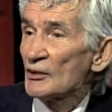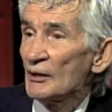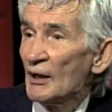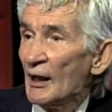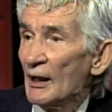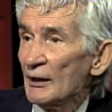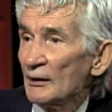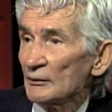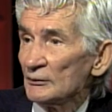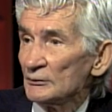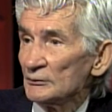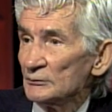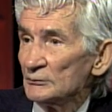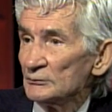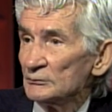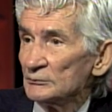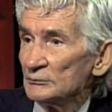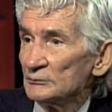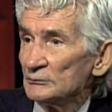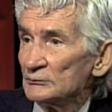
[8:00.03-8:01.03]
denial,
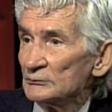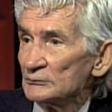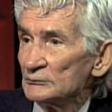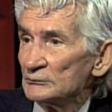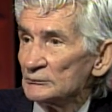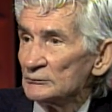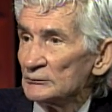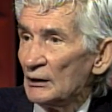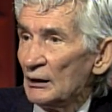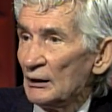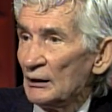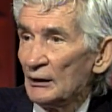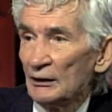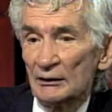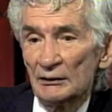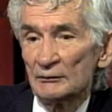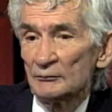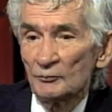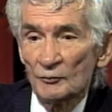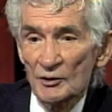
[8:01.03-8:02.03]

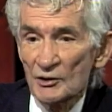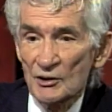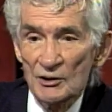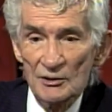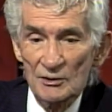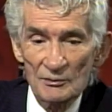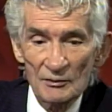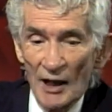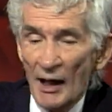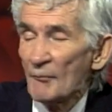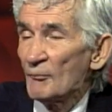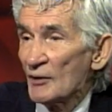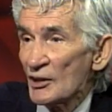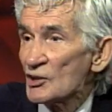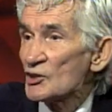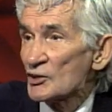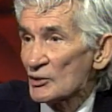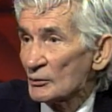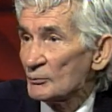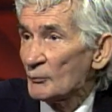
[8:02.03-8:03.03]
which is
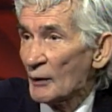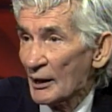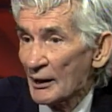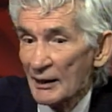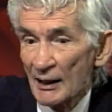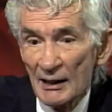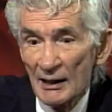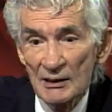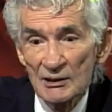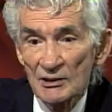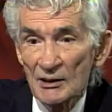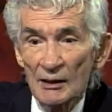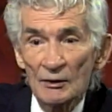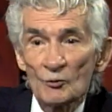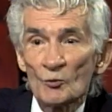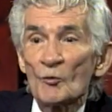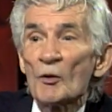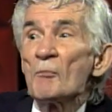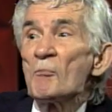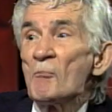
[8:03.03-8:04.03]
amnesia in my case,
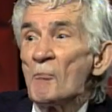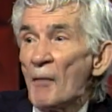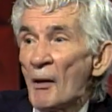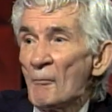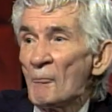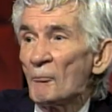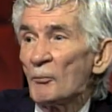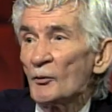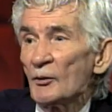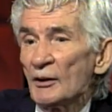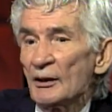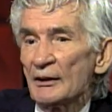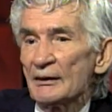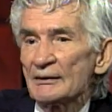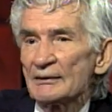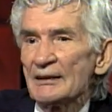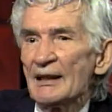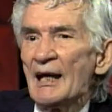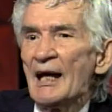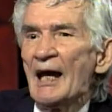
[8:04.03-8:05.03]
not remembering
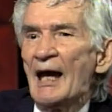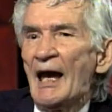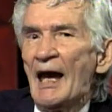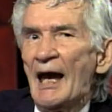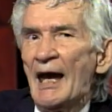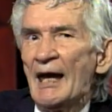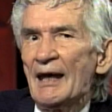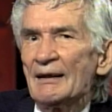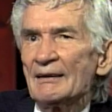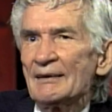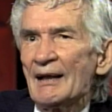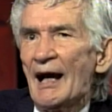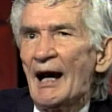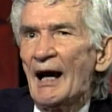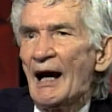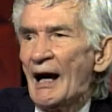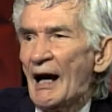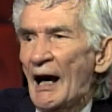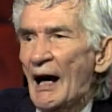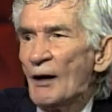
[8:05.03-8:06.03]
it. And
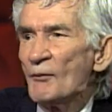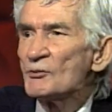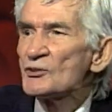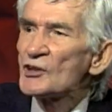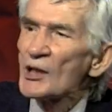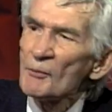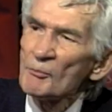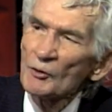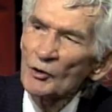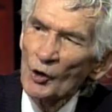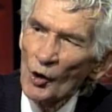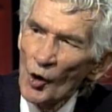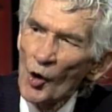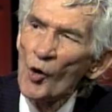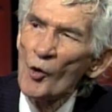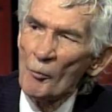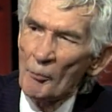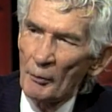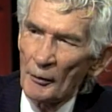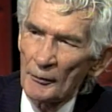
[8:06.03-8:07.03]
I was able to
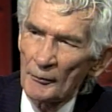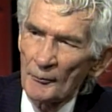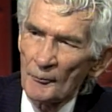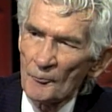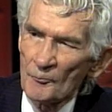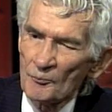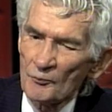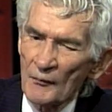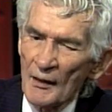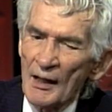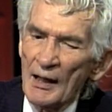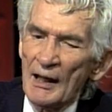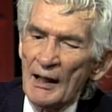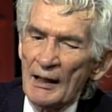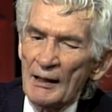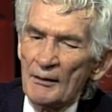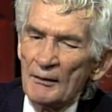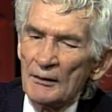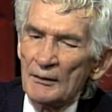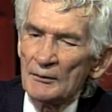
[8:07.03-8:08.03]
cope.
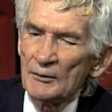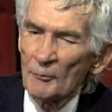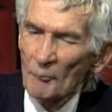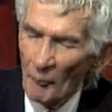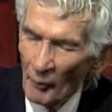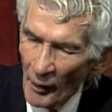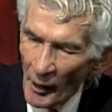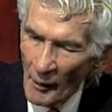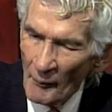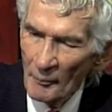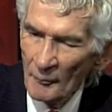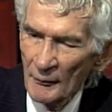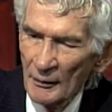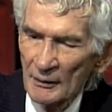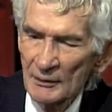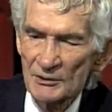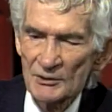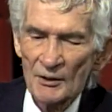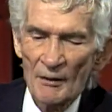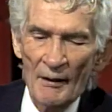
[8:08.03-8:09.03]
The problem
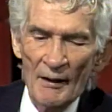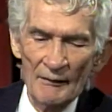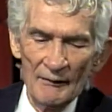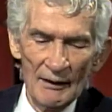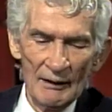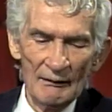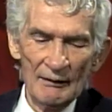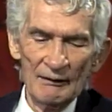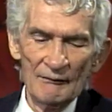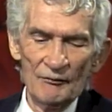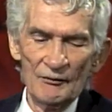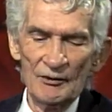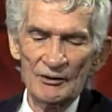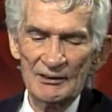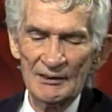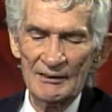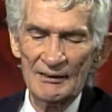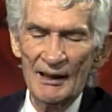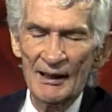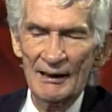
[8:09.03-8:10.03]
is that if you
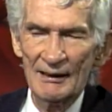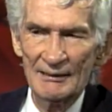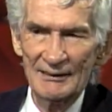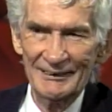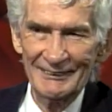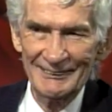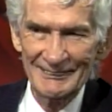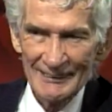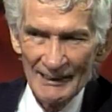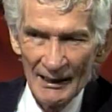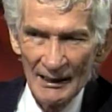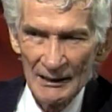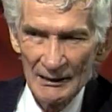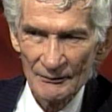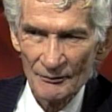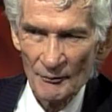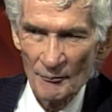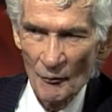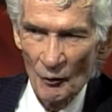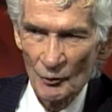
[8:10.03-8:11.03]
deny the
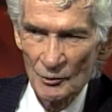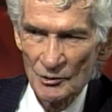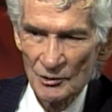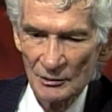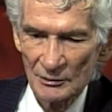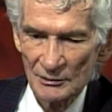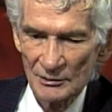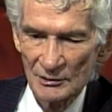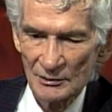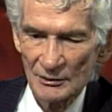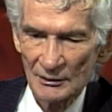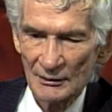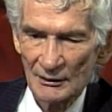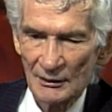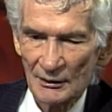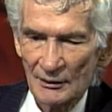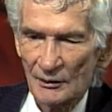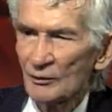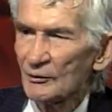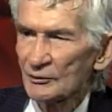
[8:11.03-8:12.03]
negative emotions,
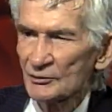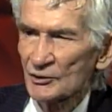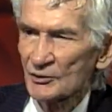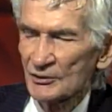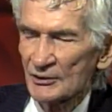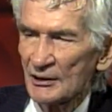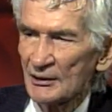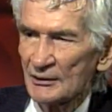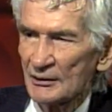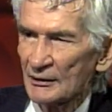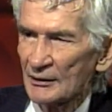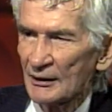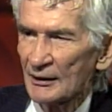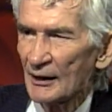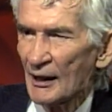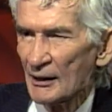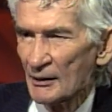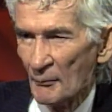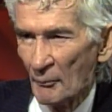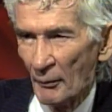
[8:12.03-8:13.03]
you also tend to
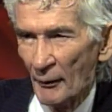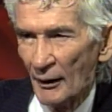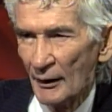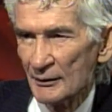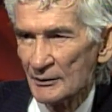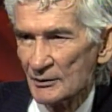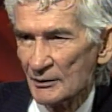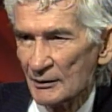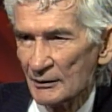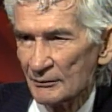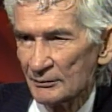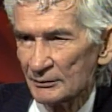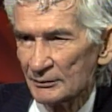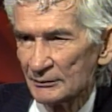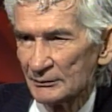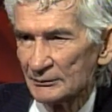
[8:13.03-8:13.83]
deny the positive.